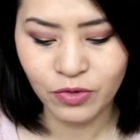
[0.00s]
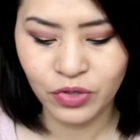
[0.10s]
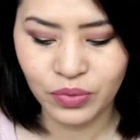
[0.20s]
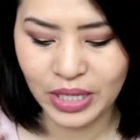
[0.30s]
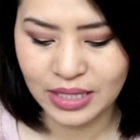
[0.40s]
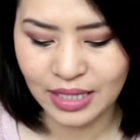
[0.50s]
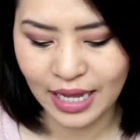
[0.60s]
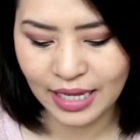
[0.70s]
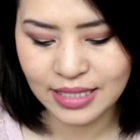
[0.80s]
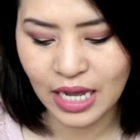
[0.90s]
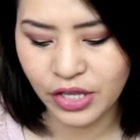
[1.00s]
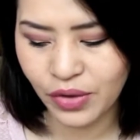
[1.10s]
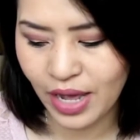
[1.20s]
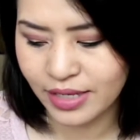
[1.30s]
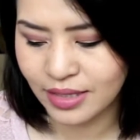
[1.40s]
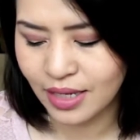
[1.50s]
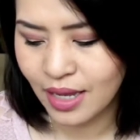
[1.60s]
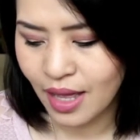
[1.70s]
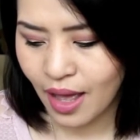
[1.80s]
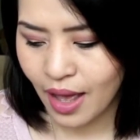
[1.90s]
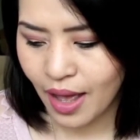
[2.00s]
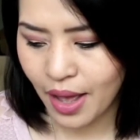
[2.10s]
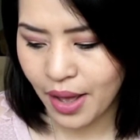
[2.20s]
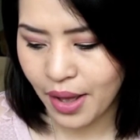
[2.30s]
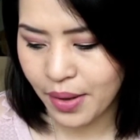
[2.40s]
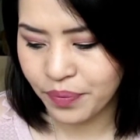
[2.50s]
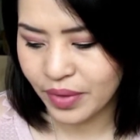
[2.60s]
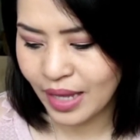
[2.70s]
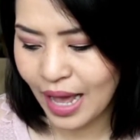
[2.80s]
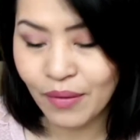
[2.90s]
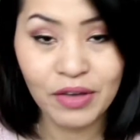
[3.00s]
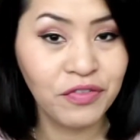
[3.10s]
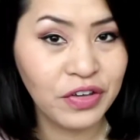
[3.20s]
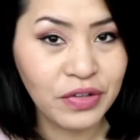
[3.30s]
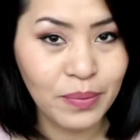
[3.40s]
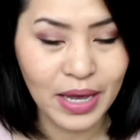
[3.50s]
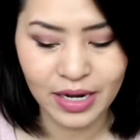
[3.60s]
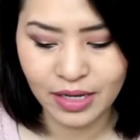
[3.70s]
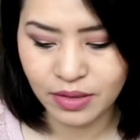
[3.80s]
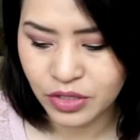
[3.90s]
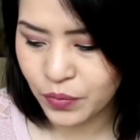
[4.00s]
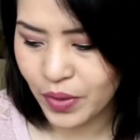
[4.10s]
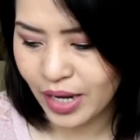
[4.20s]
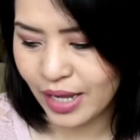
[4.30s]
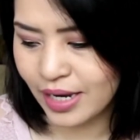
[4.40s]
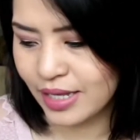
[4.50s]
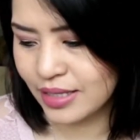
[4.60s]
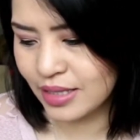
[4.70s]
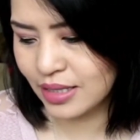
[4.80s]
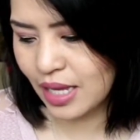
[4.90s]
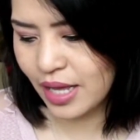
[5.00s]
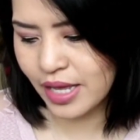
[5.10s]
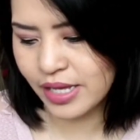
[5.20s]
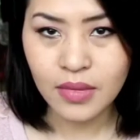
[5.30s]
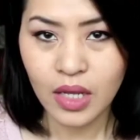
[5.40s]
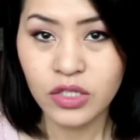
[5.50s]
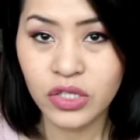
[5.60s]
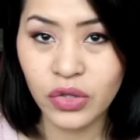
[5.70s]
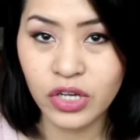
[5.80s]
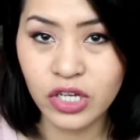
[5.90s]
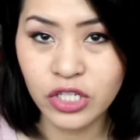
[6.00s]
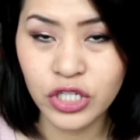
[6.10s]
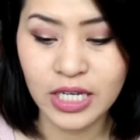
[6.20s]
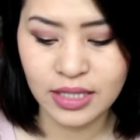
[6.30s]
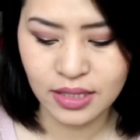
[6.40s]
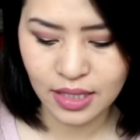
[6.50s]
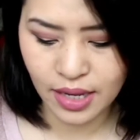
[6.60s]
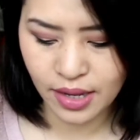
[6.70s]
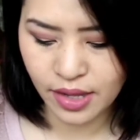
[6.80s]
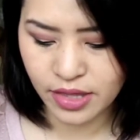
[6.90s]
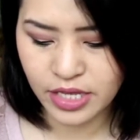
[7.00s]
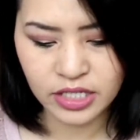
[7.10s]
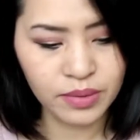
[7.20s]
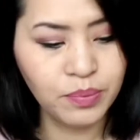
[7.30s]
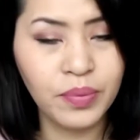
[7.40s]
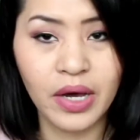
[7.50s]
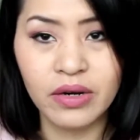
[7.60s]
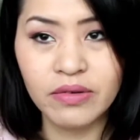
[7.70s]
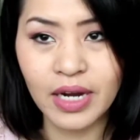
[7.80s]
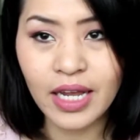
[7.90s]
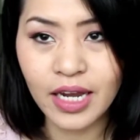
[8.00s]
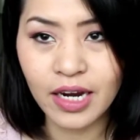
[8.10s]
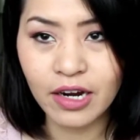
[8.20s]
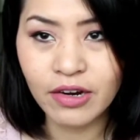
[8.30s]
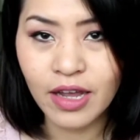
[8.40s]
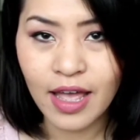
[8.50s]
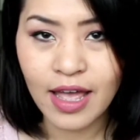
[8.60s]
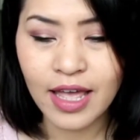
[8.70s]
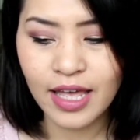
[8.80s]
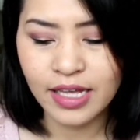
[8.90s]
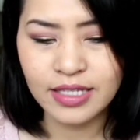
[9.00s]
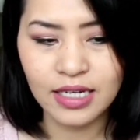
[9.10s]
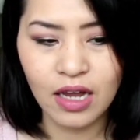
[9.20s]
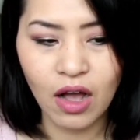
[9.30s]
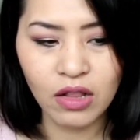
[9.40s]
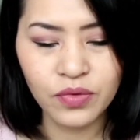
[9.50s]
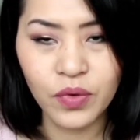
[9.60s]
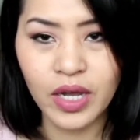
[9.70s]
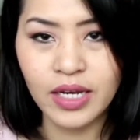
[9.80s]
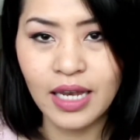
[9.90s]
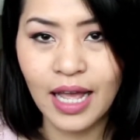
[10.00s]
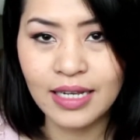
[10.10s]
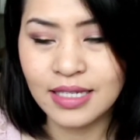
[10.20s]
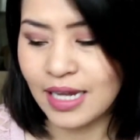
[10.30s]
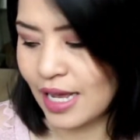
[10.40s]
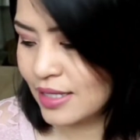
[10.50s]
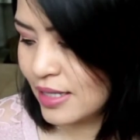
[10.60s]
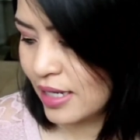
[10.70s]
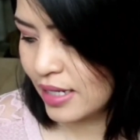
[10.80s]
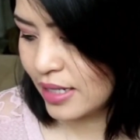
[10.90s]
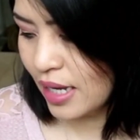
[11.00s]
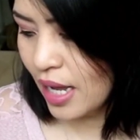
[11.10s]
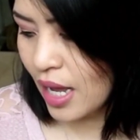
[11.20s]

2 weeks, and I can tell you guys how I feel about it. So what it is, so the Good Jeans, this bottle right here is an all-in-one lactic acid